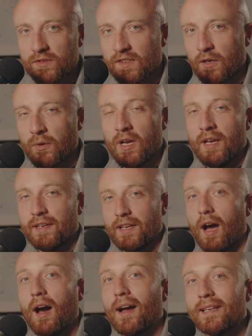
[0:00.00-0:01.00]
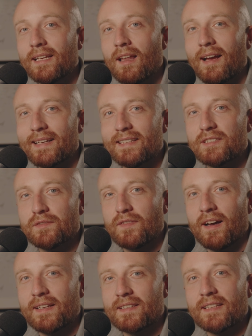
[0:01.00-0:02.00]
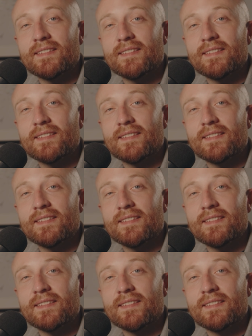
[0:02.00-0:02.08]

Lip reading: so you're highly likely to find